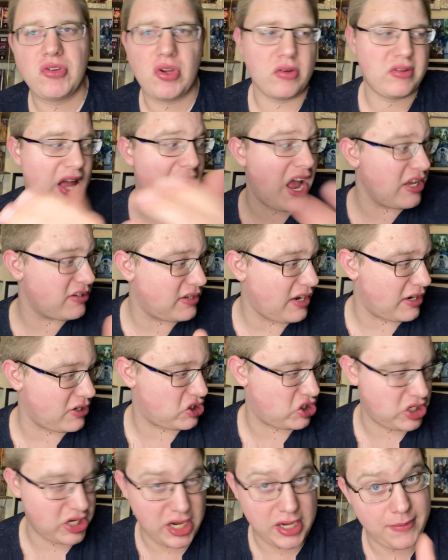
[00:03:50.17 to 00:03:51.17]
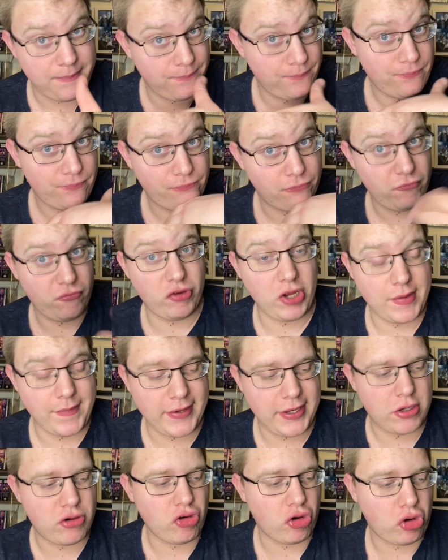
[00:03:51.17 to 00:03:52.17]
So that's actually really,
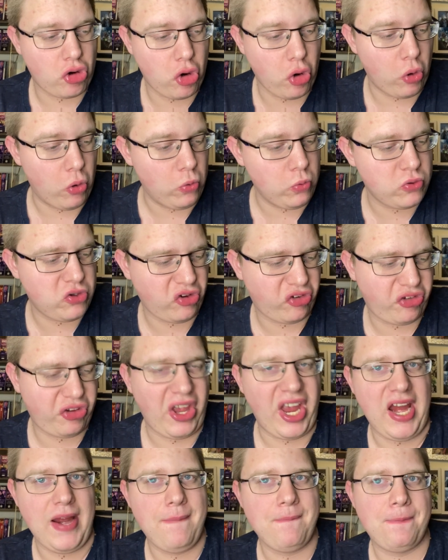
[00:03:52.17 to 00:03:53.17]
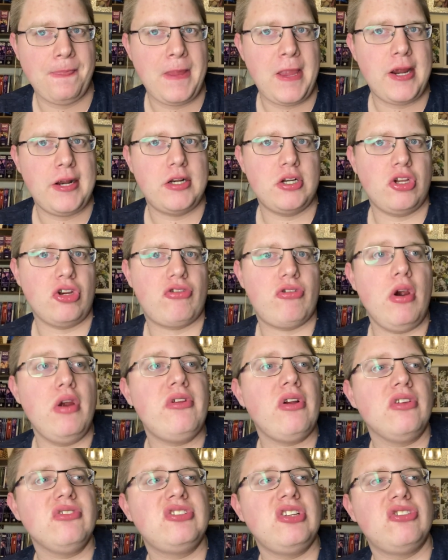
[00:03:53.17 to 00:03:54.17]
really good, cool to see. The
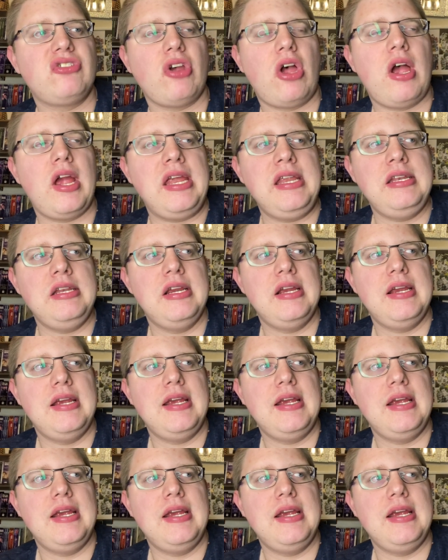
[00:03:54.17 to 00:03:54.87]
Croutons design